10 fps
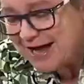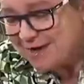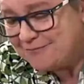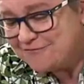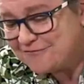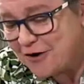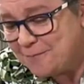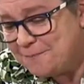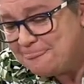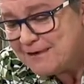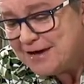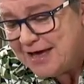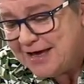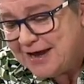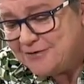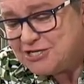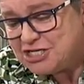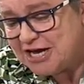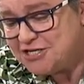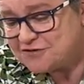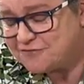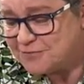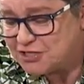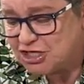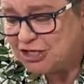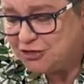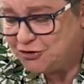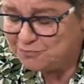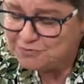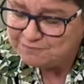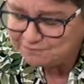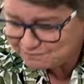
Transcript: um, from, and, and we change it from the chicken coop,